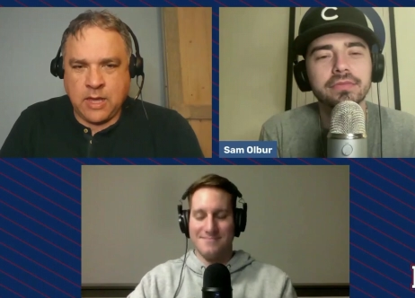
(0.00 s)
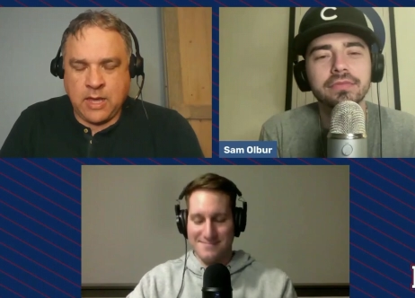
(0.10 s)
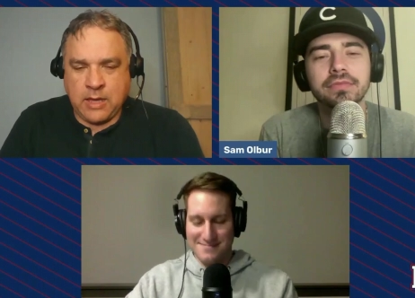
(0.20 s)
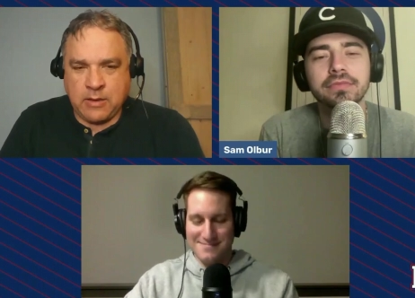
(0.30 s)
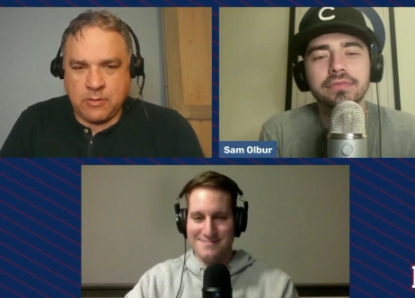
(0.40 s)

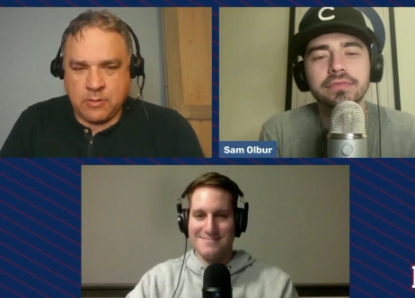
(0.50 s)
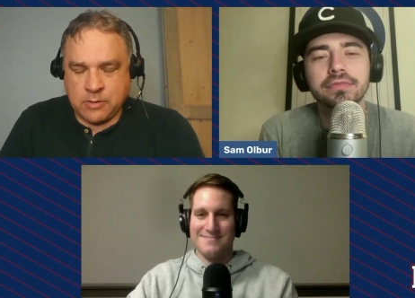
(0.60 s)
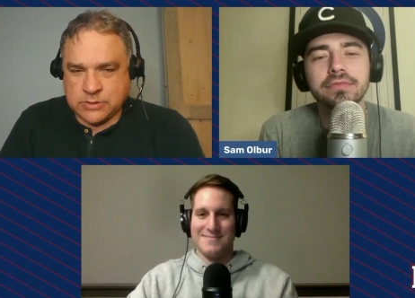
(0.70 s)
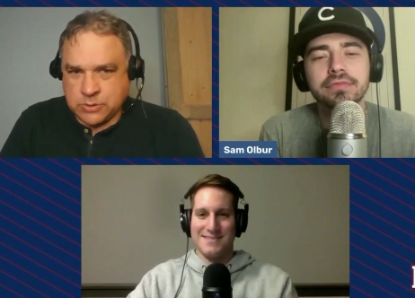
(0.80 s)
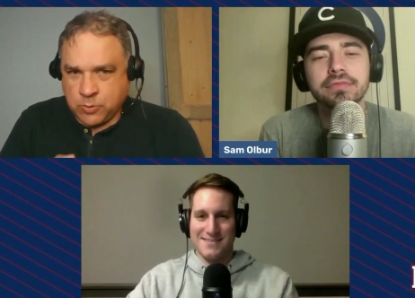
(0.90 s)
Speaker 1: And
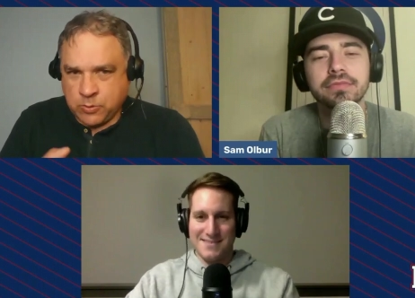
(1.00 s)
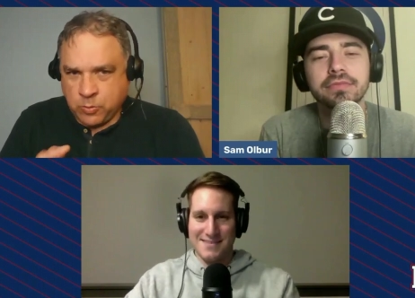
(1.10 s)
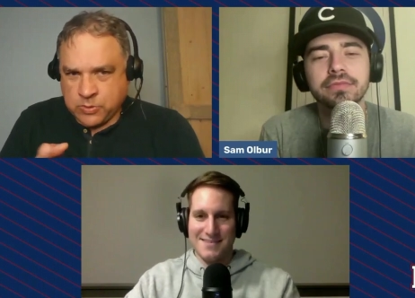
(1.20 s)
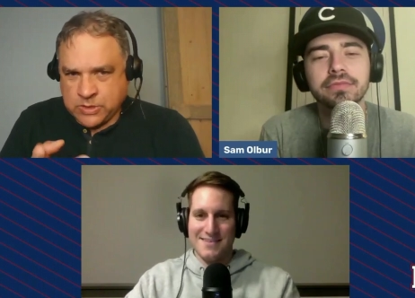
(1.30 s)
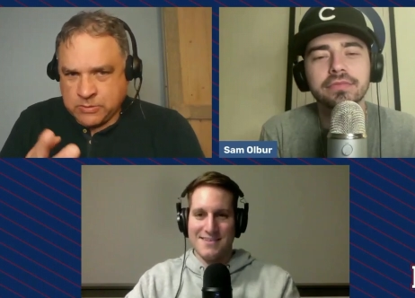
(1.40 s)
so it
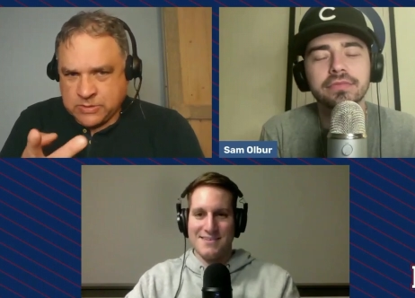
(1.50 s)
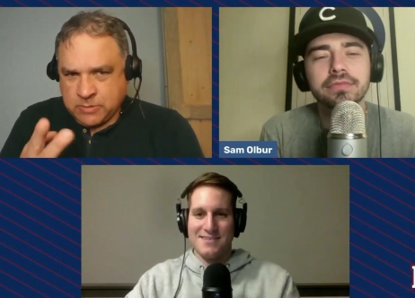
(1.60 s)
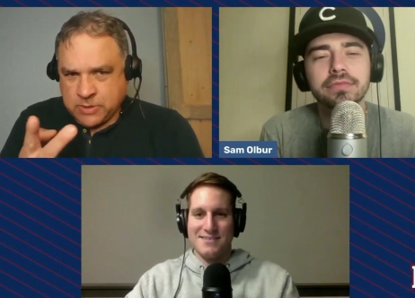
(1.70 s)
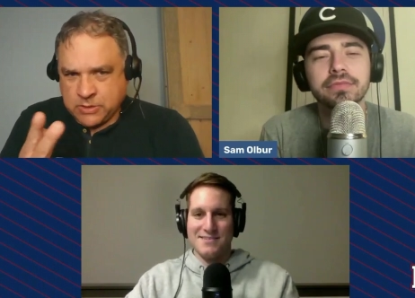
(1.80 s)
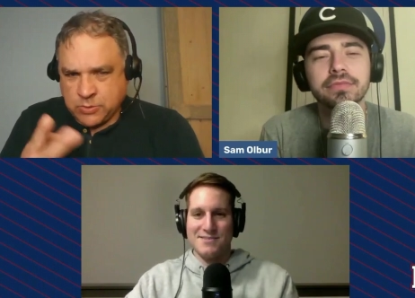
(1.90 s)
would
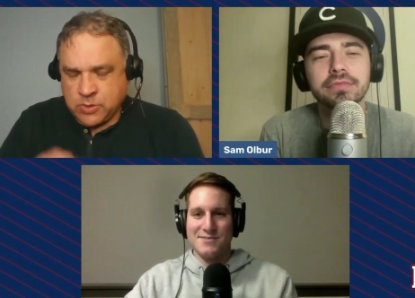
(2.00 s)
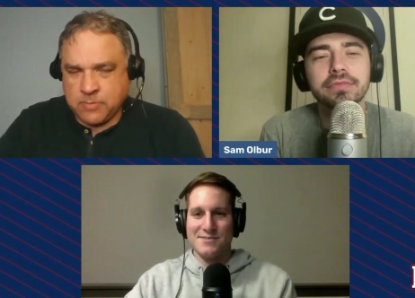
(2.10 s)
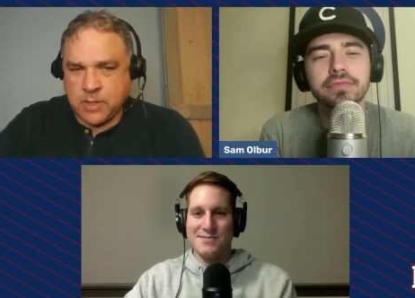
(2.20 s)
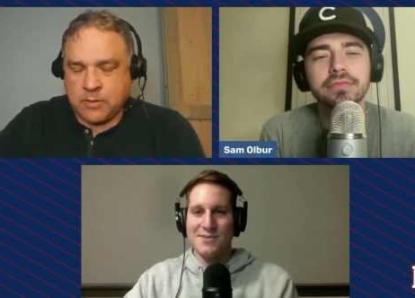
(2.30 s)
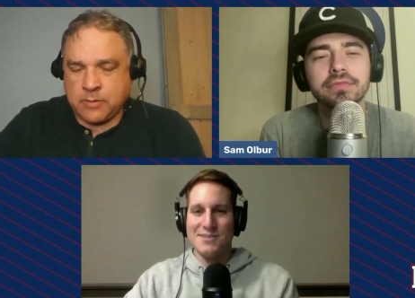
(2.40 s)
tell me the two in the
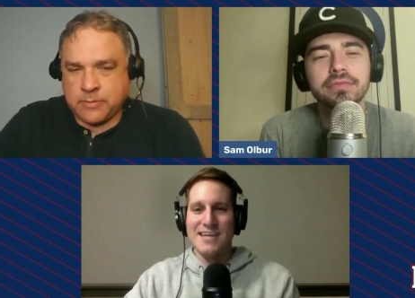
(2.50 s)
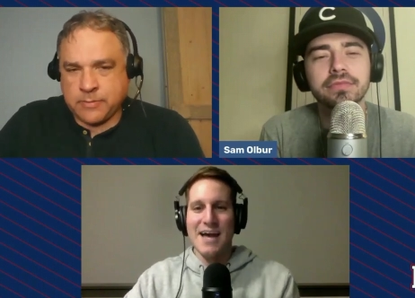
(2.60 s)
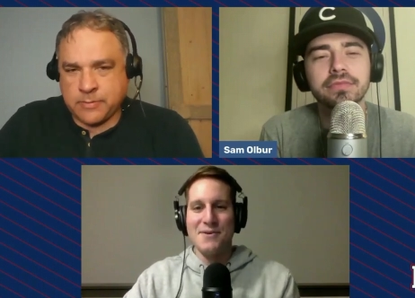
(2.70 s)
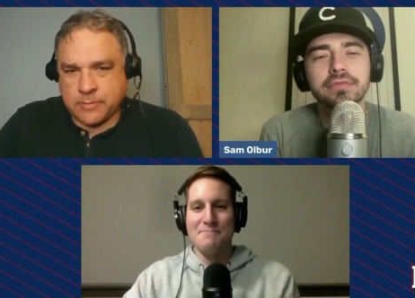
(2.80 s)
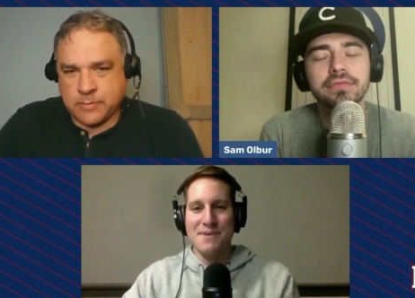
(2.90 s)
middle. So it's
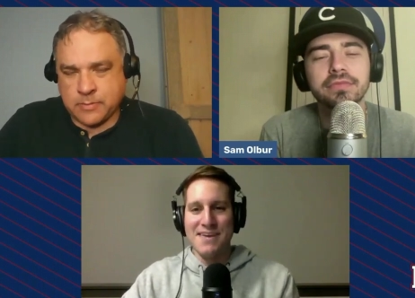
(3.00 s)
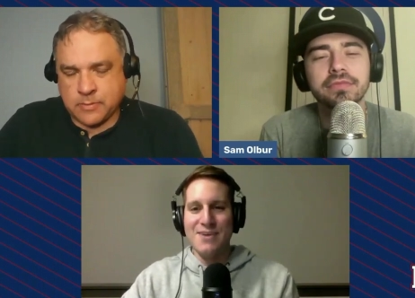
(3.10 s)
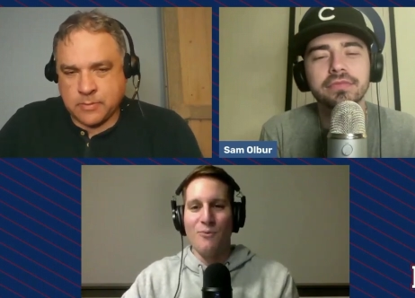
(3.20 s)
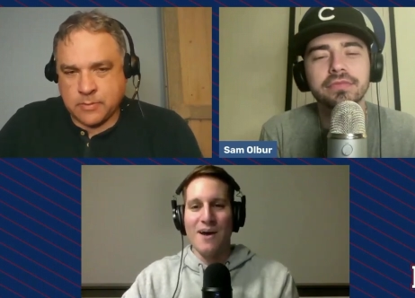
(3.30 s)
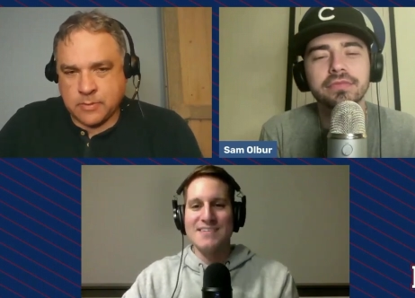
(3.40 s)
Speaker 2: either
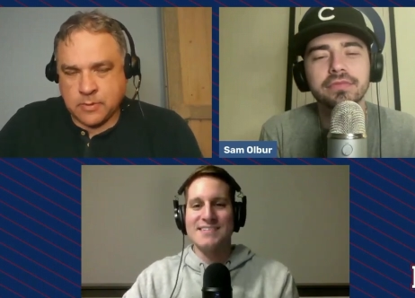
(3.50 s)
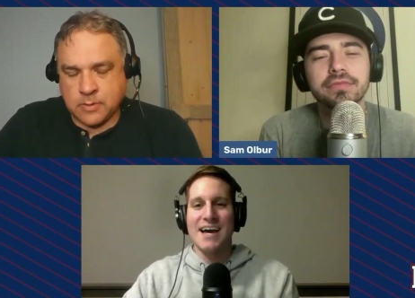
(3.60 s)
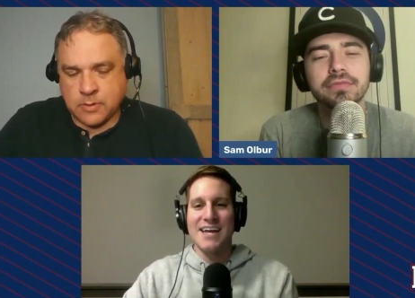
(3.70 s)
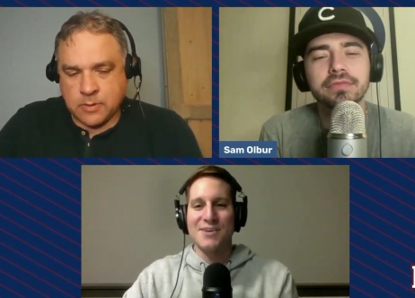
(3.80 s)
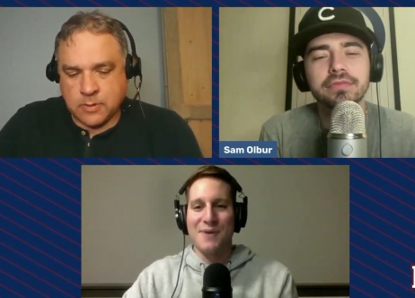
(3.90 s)
B, West
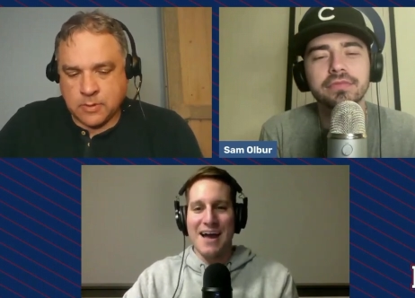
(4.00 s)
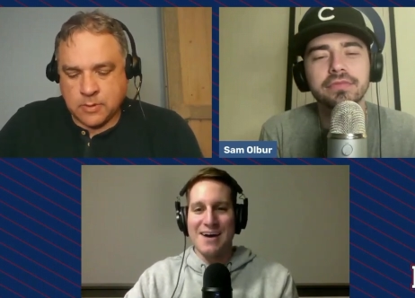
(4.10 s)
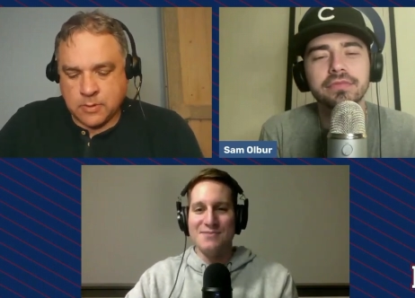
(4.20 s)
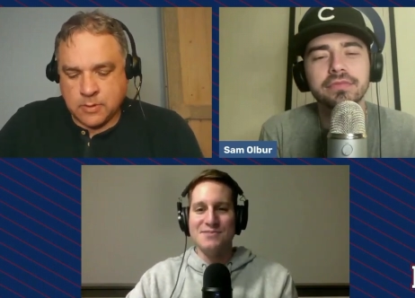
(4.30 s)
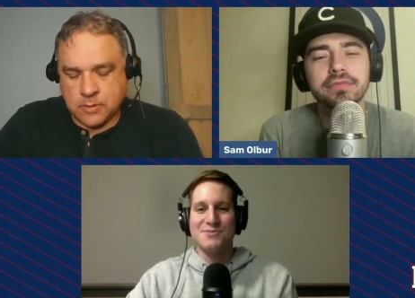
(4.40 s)
Side
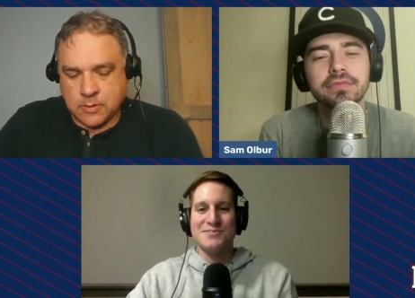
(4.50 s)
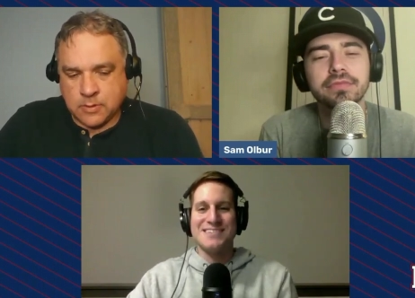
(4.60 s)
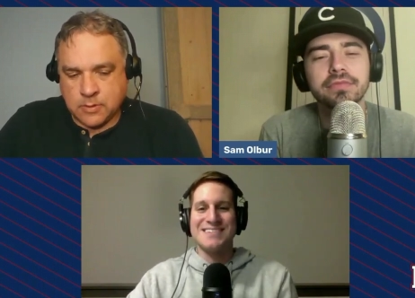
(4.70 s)
Grounds, or